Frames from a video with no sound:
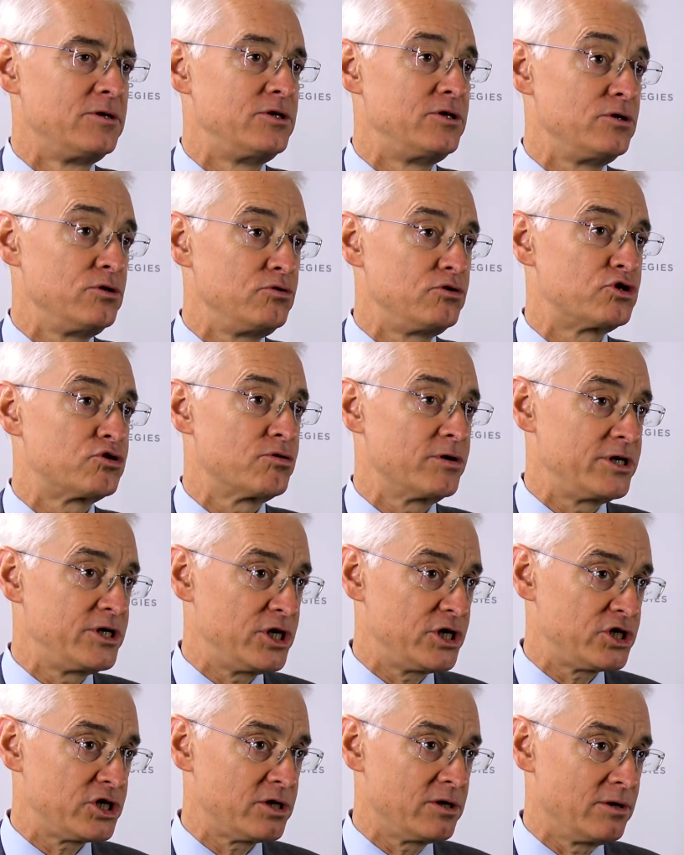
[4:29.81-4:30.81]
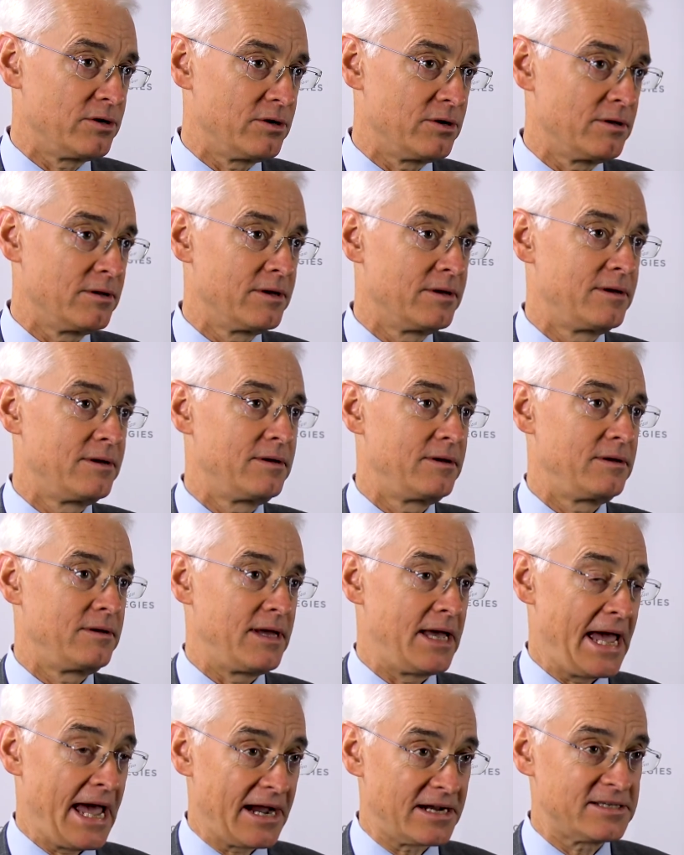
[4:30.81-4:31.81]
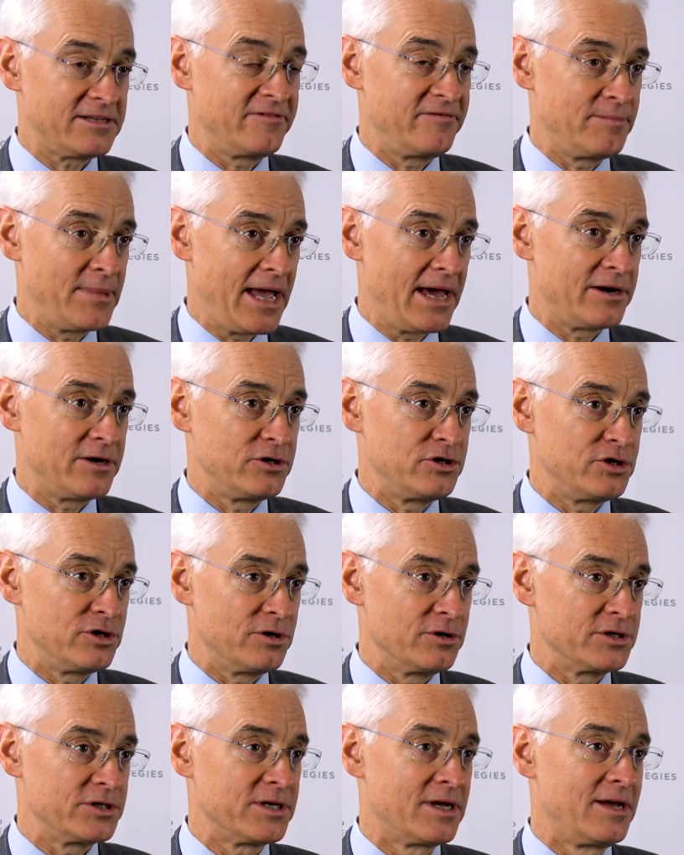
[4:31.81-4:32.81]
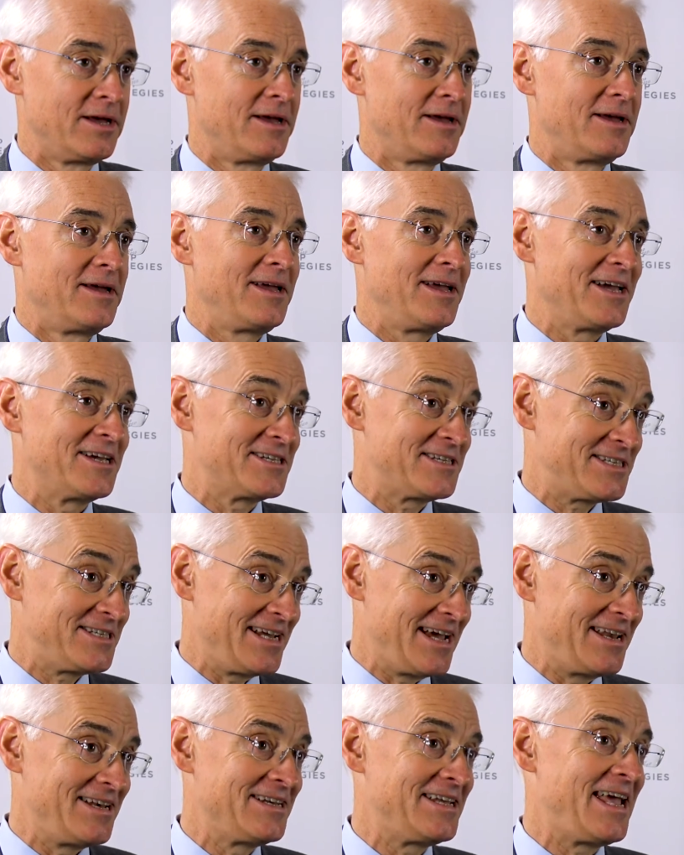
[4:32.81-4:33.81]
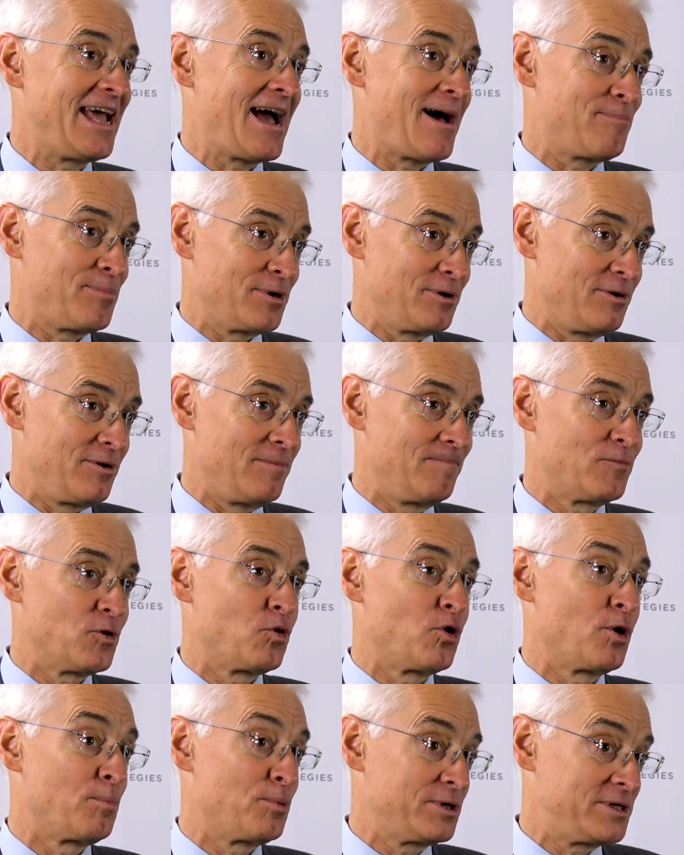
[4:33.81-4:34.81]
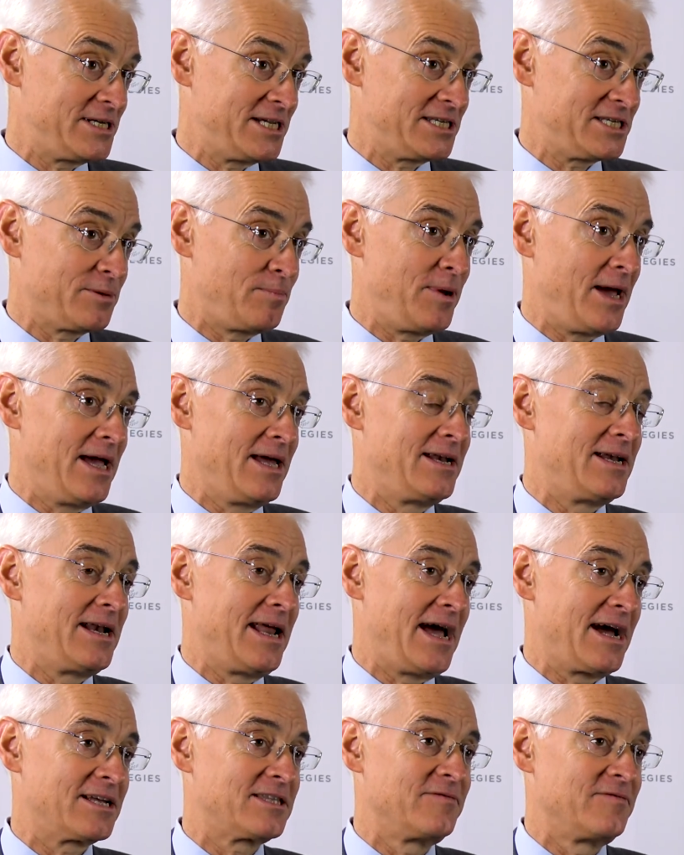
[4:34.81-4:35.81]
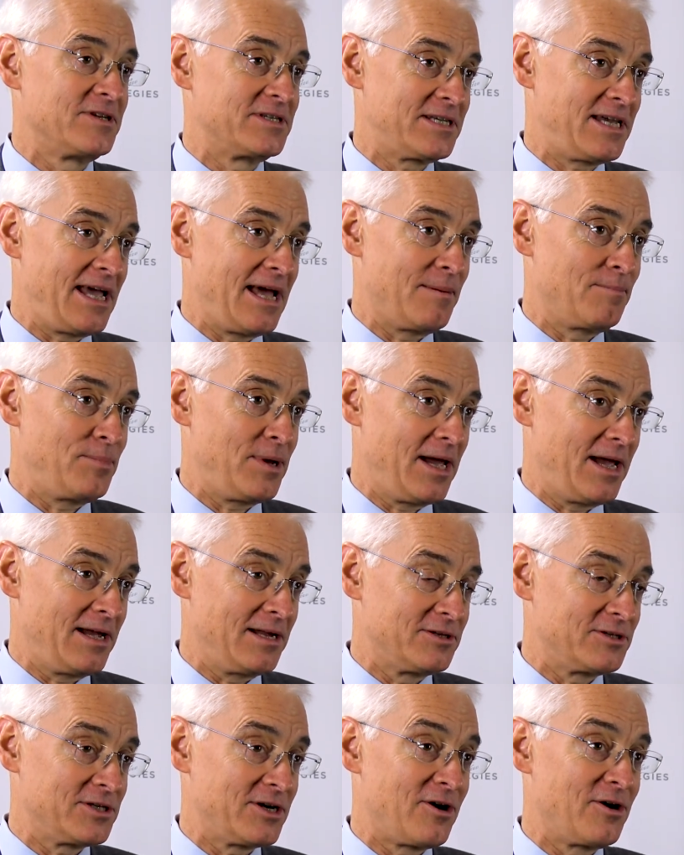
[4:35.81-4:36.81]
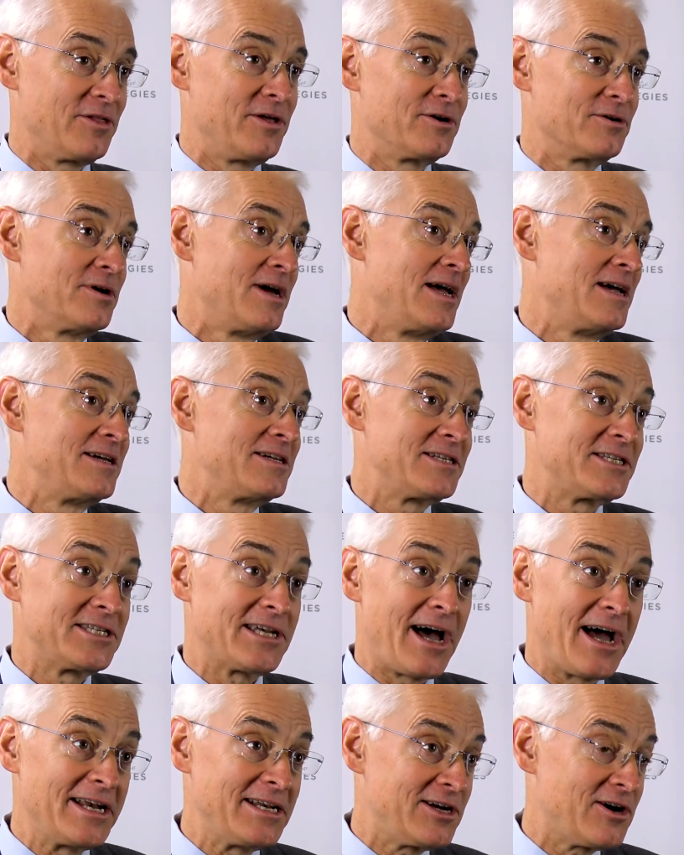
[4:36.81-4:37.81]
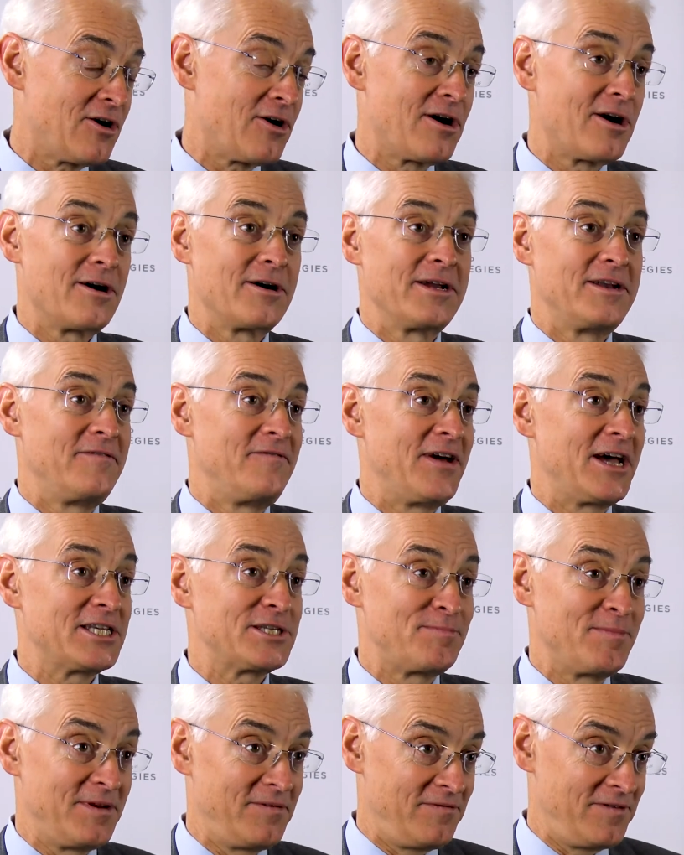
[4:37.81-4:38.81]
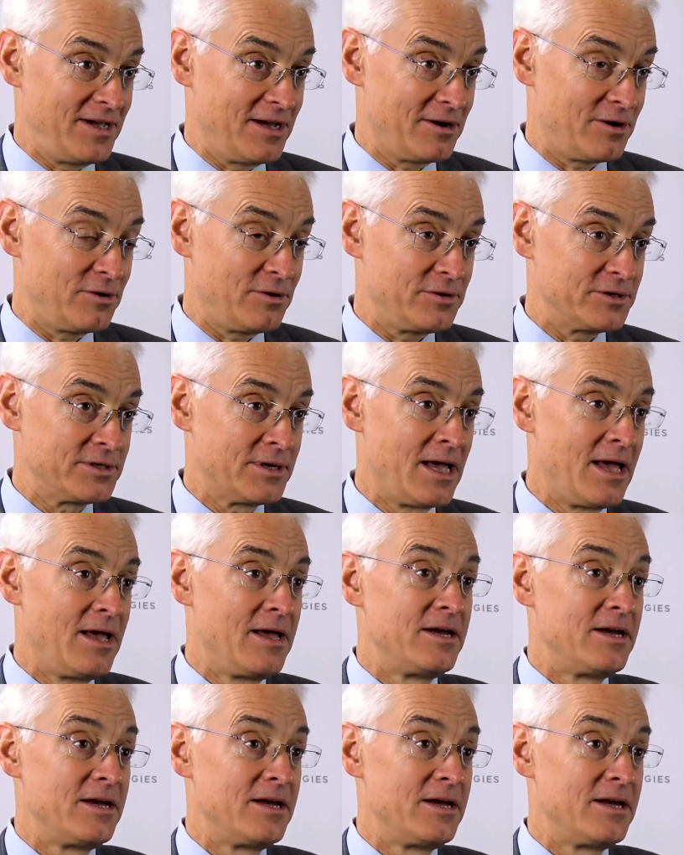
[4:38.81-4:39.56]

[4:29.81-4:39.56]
Do traditional active managers extend capital or participate in activist campaigns? Are there sidecar investment vehicles?